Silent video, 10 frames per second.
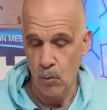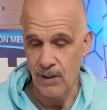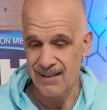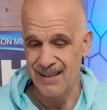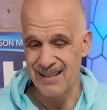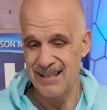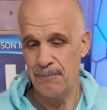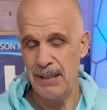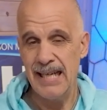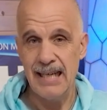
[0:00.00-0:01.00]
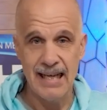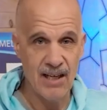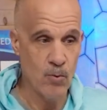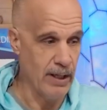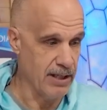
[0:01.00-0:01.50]
was the speed
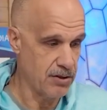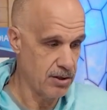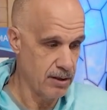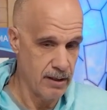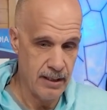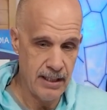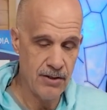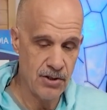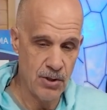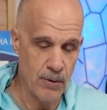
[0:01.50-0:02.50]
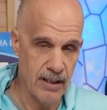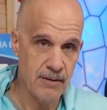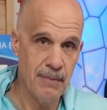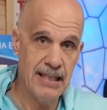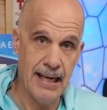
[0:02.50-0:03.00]
at which these
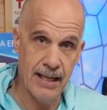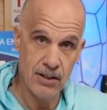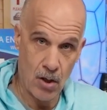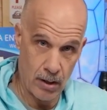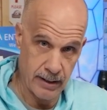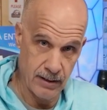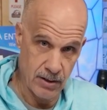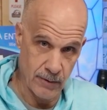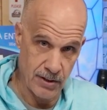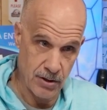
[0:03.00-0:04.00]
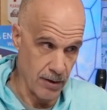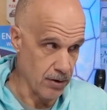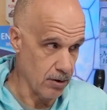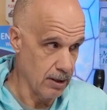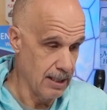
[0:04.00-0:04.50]
units began talking to each
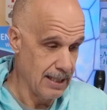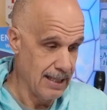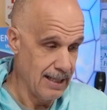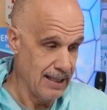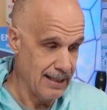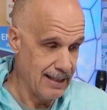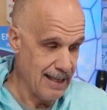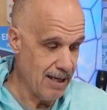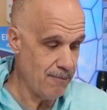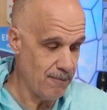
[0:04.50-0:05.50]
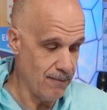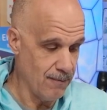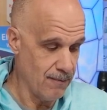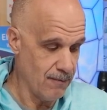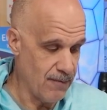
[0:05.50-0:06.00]
other. They
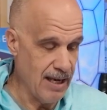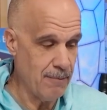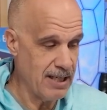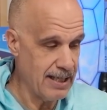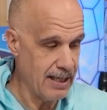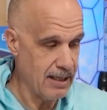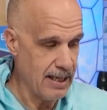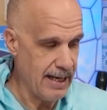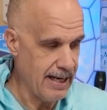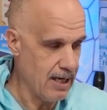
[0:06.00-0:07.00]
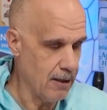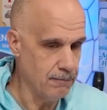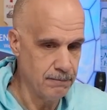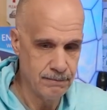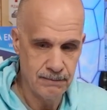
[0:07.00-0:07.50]
begin
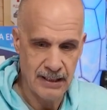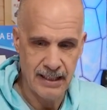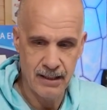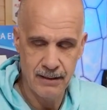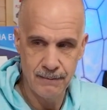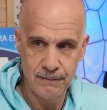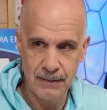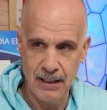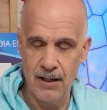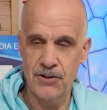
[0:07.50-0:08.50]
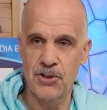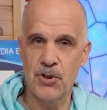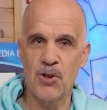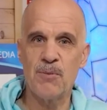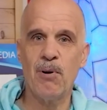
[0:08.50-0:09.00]
a
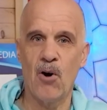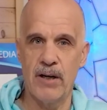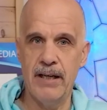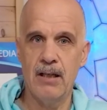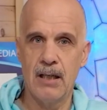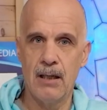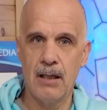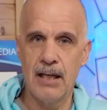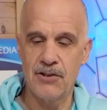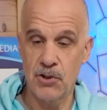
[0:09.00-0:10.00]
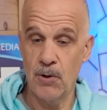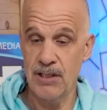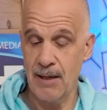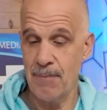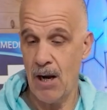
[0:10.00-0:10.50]
search party as soon
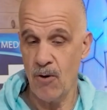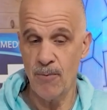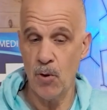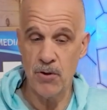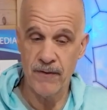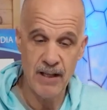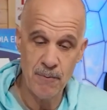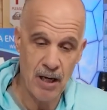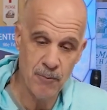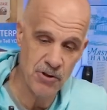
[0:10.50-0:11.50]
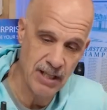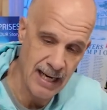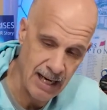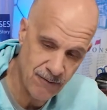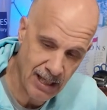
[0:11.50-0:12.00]
as I power both of them up, which I have